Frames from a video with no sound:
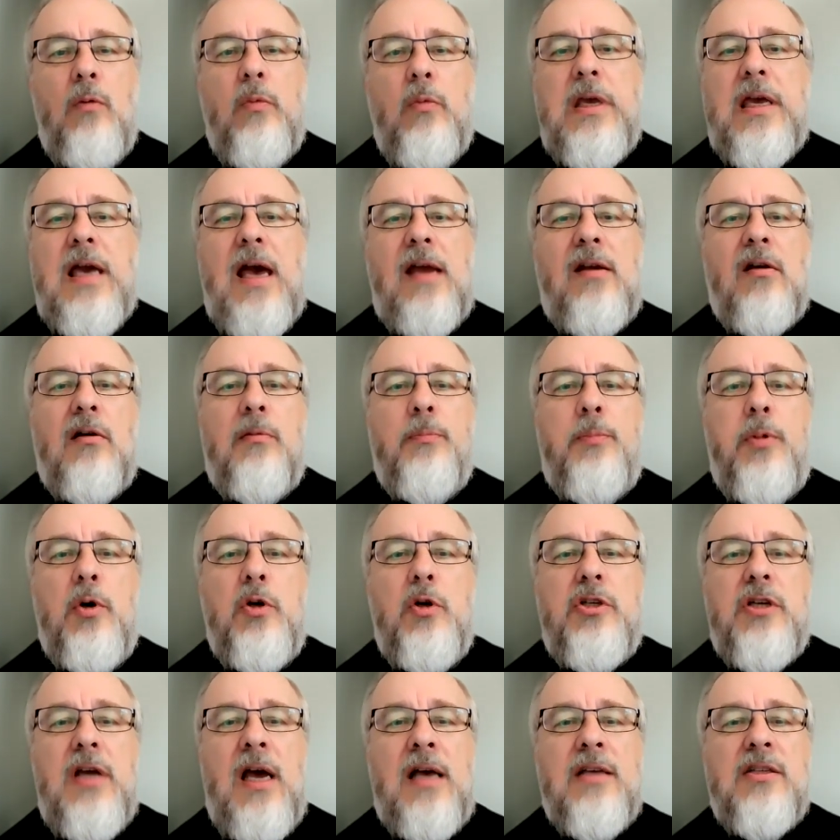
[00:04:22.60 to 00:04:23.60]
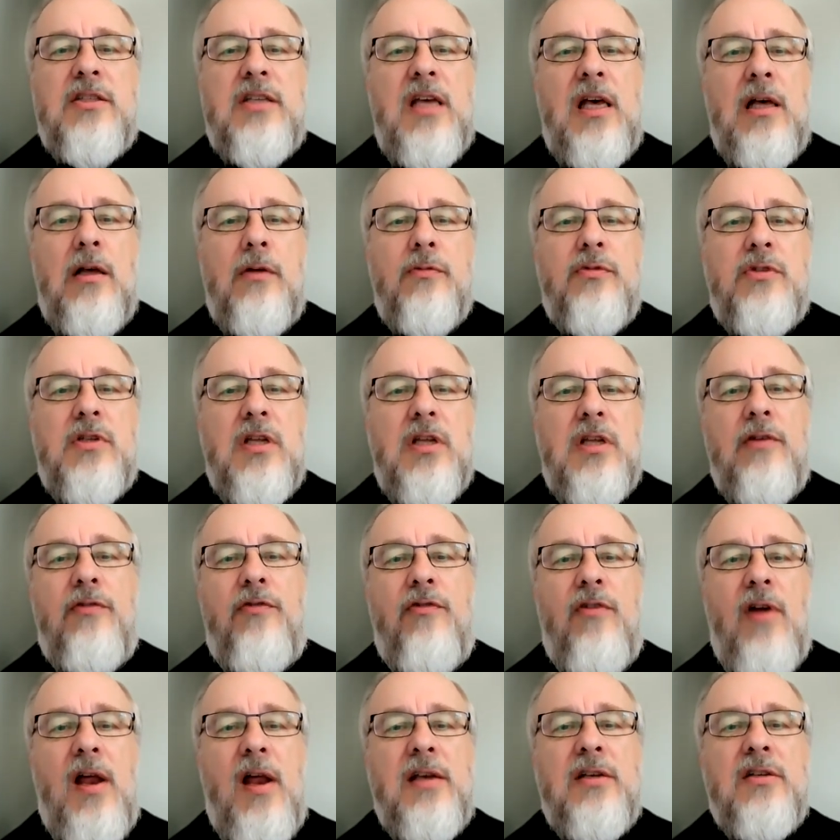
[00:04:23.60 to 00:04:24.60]
We cannot push ourselves to the
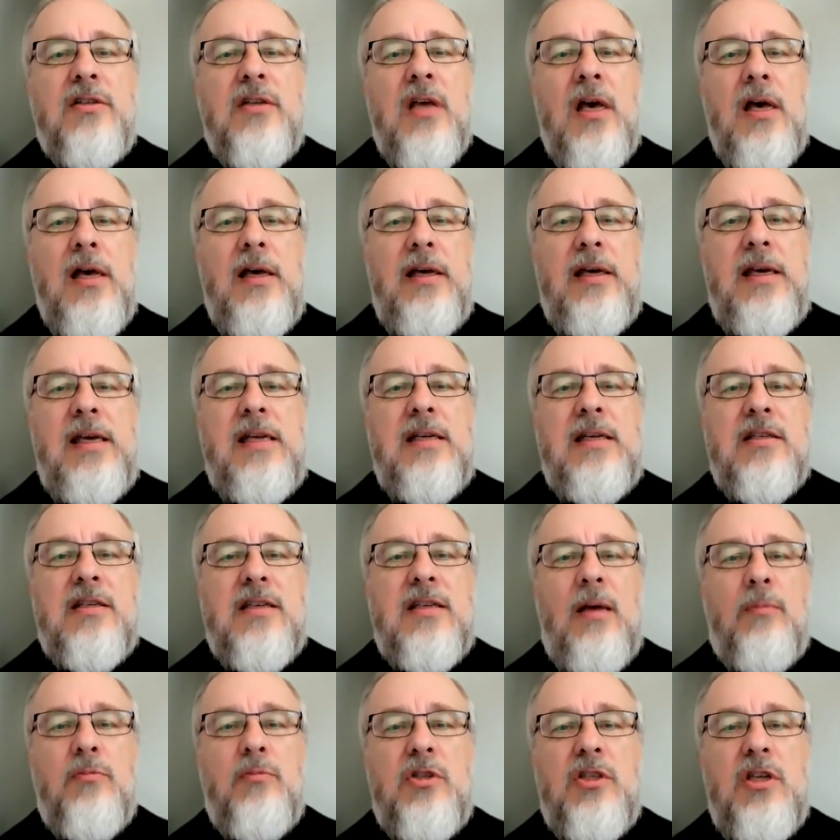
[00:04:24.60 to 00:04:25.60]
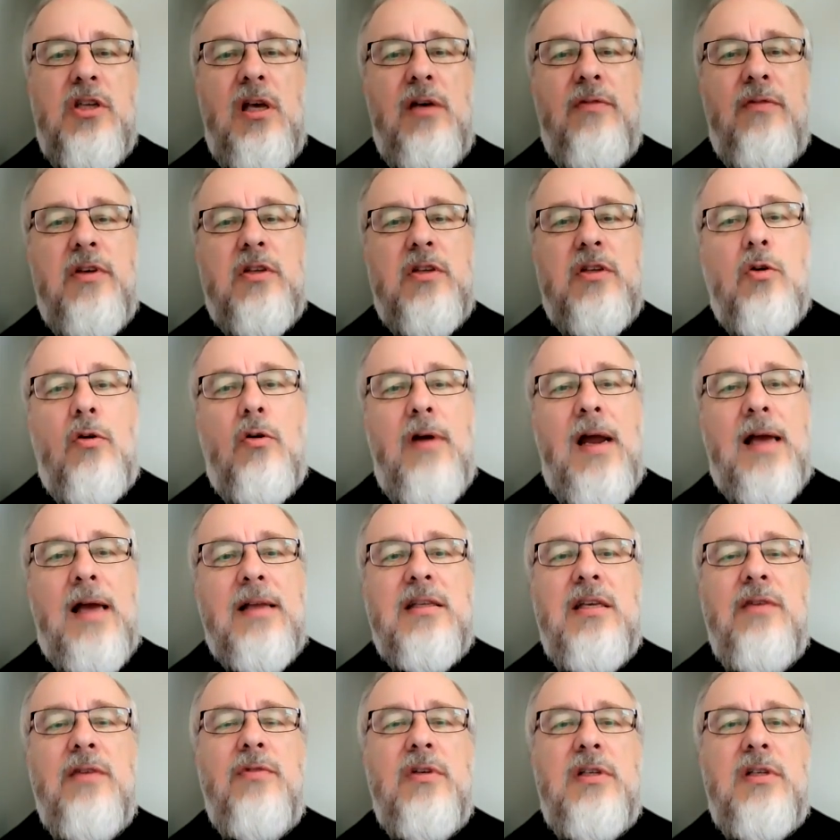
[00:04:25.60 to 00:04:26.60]
front in some service or
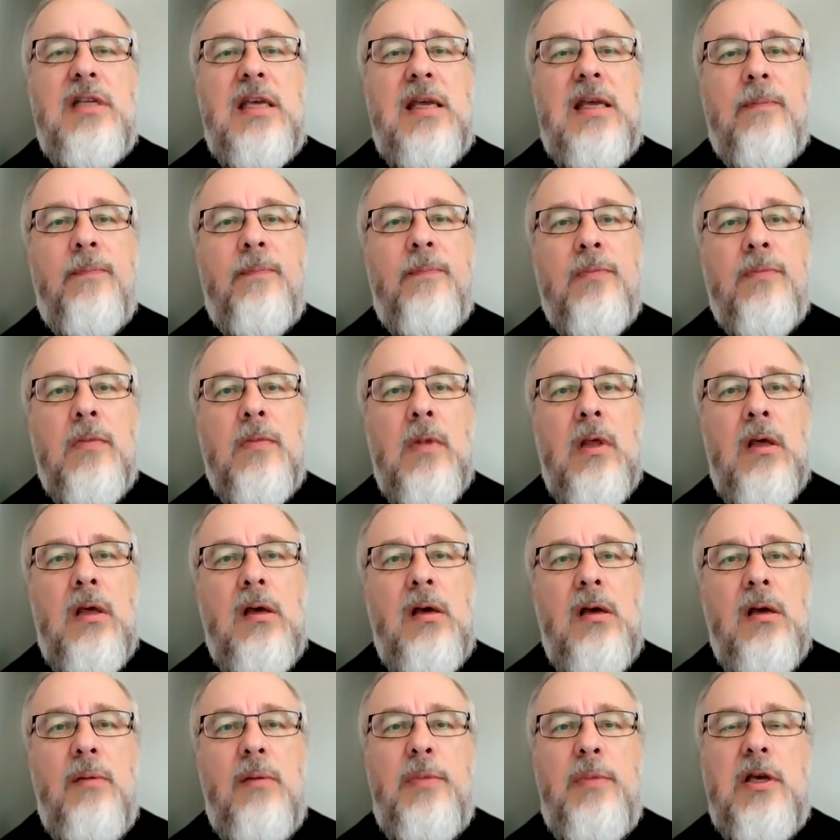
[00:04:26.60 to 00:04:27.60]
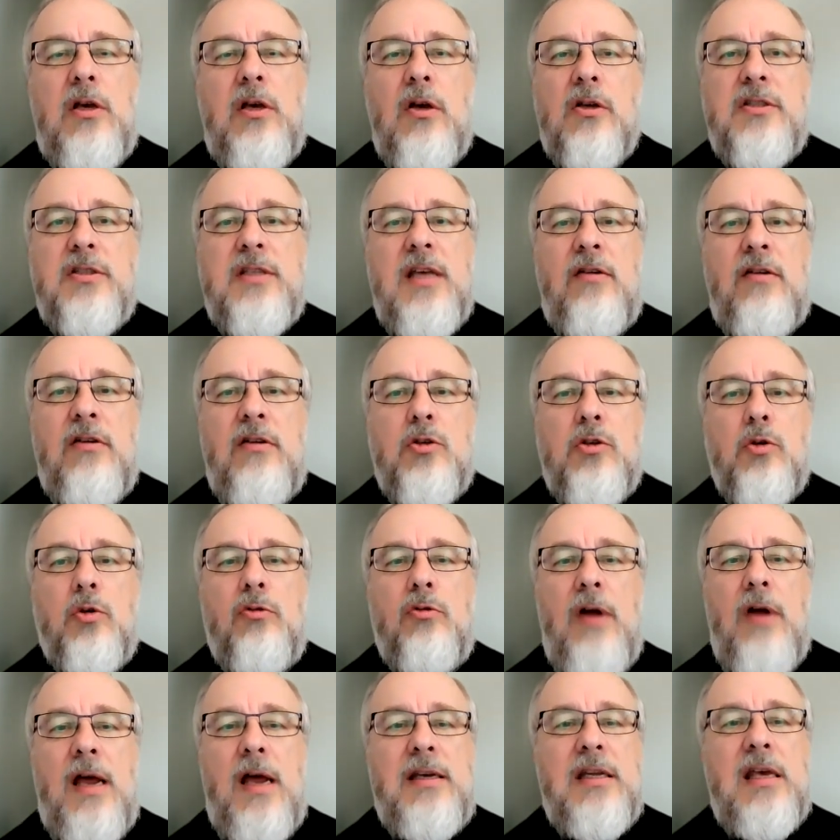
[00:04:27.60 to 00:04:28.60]
activity because there is
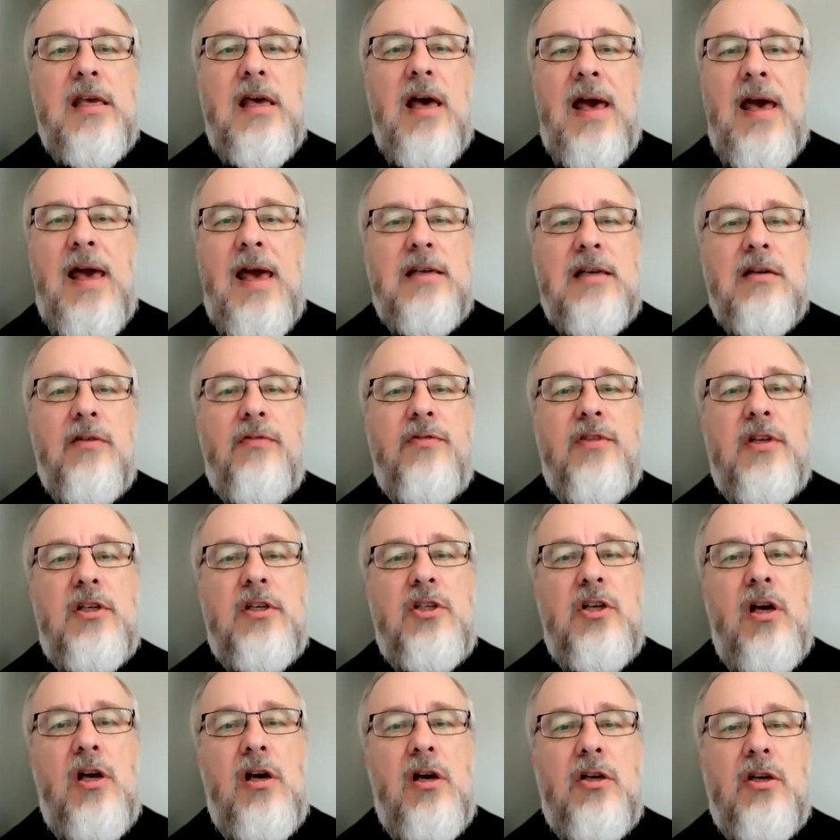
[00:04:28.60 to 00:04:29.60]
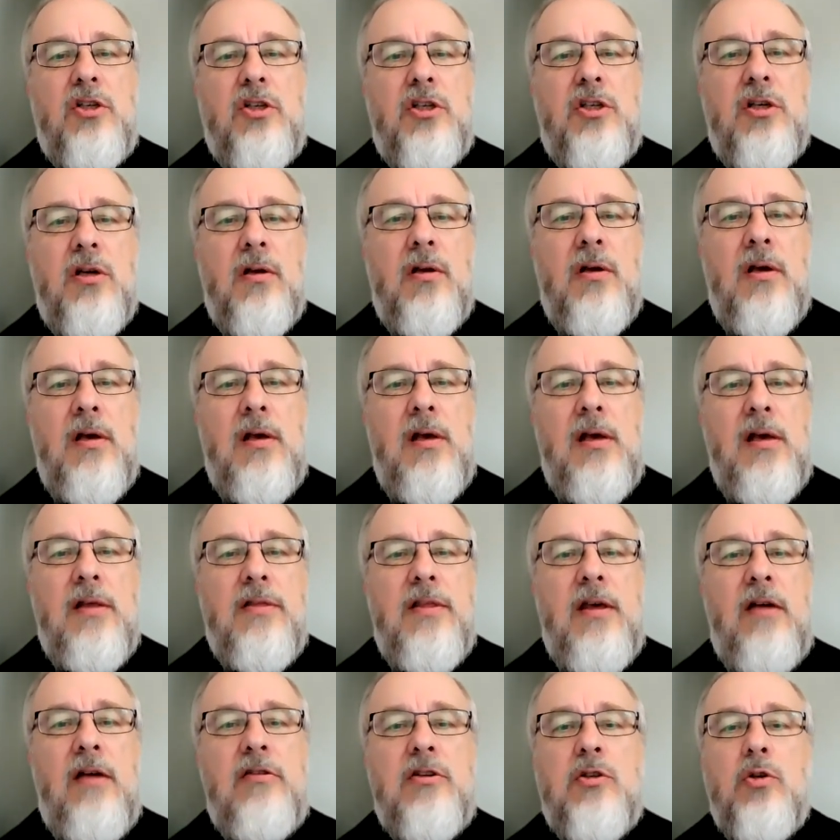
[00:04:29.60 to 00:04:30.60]
already a head of the church.
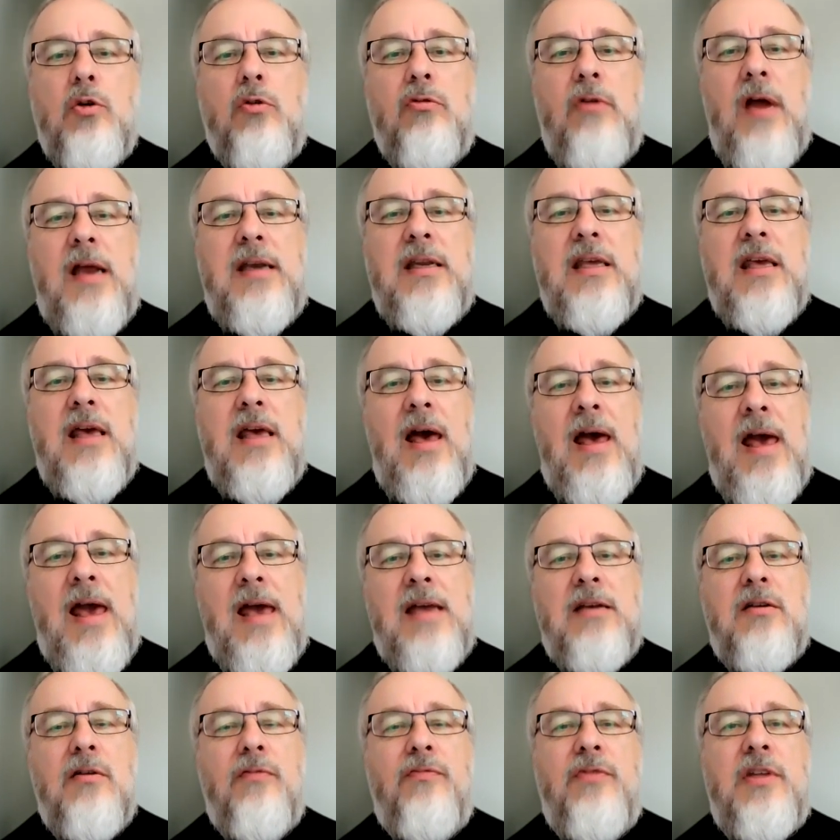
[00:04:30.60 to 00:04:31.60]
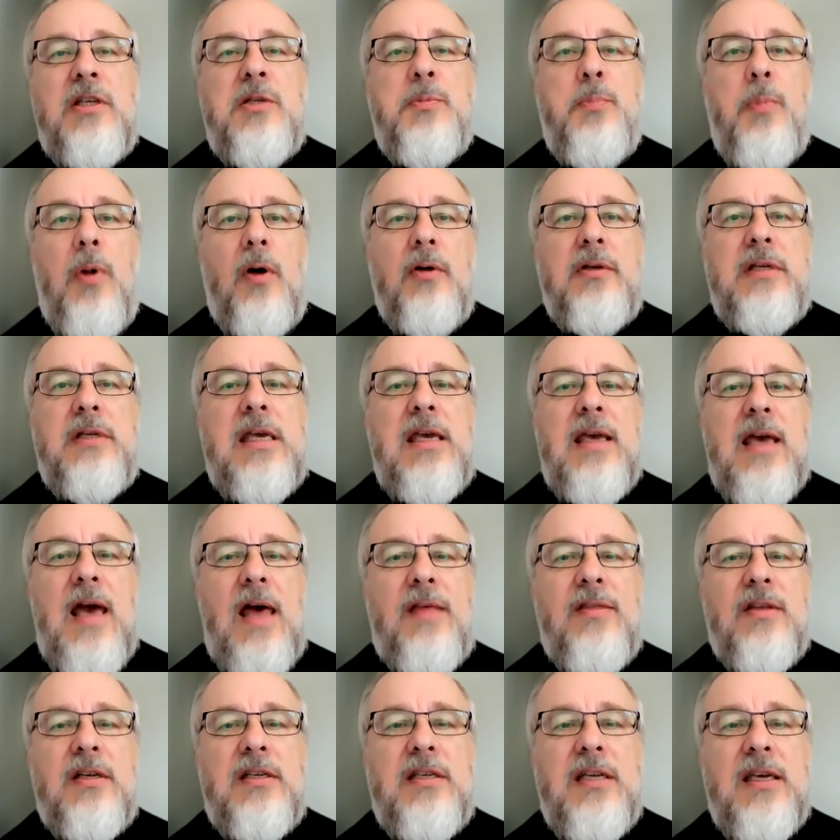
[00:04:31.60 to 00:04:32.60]
There is already a head of this body
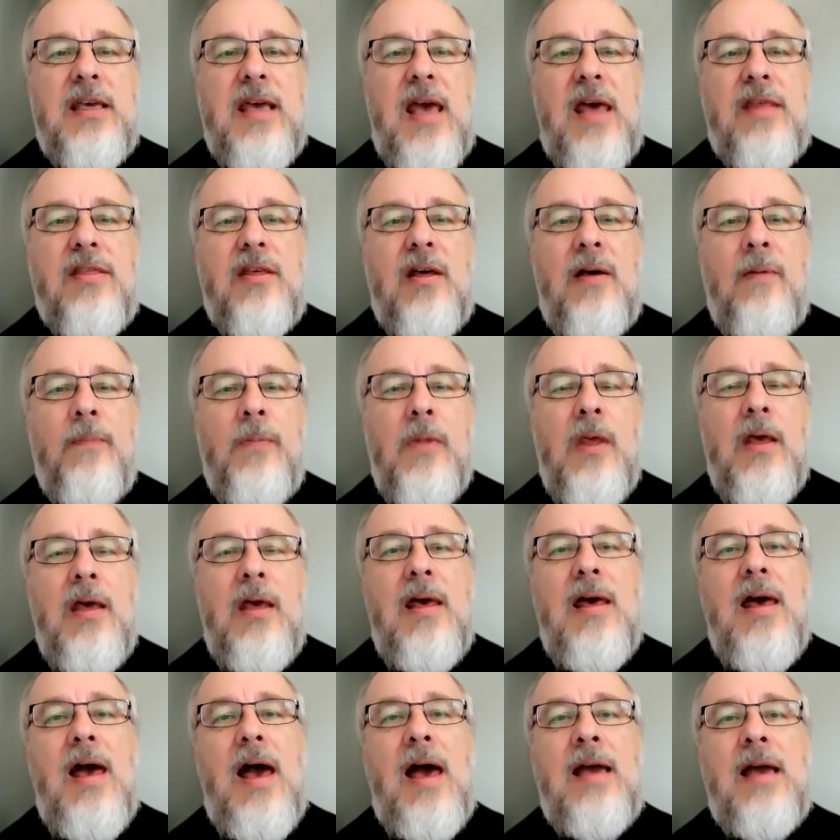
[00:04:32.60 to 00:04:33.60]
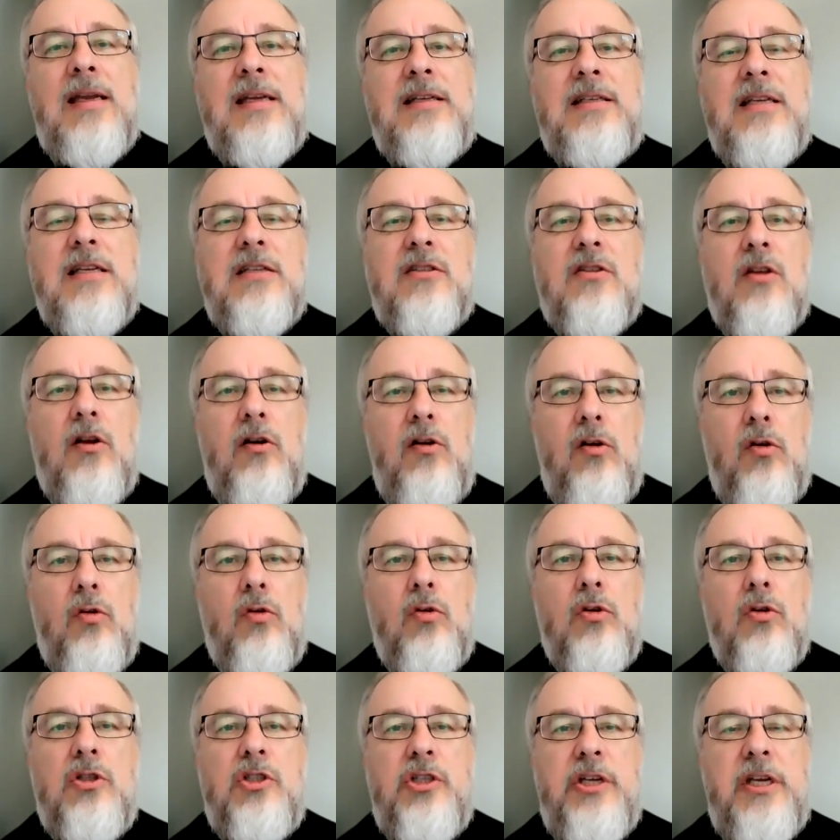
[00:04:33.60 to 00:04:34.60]
gathered together, and it is the
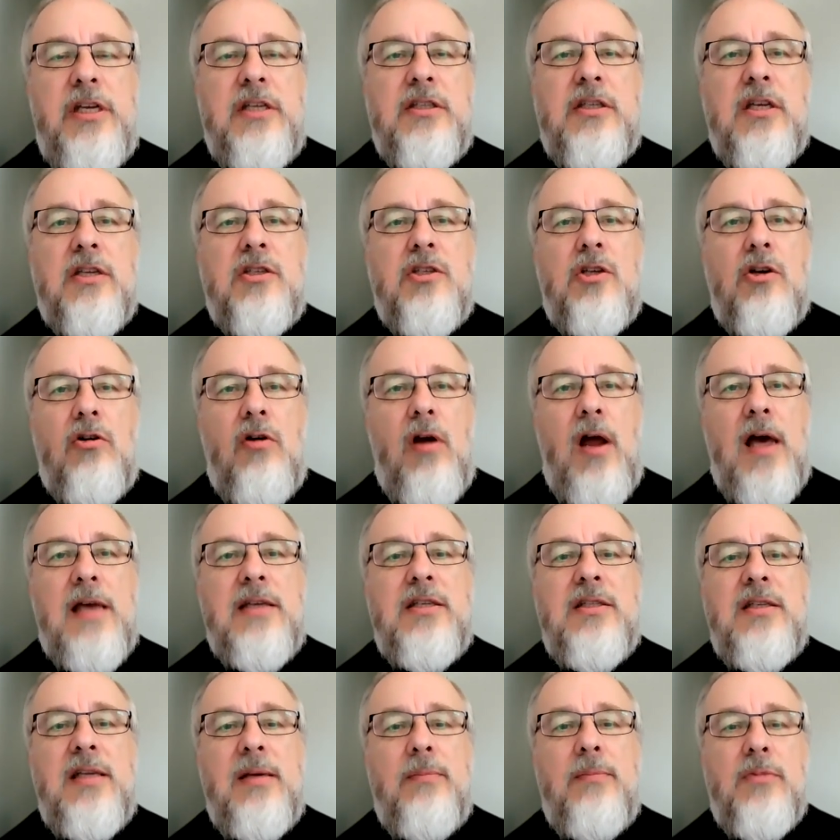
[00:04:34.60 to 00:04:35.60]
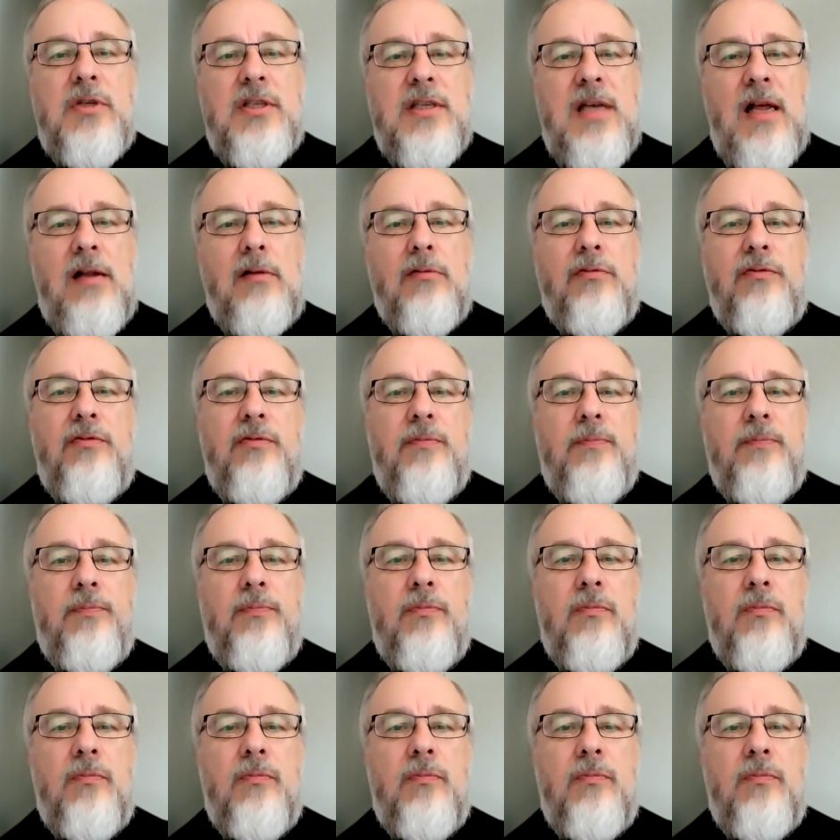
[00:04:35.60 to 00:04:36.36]
Lord Jesus Christ himself.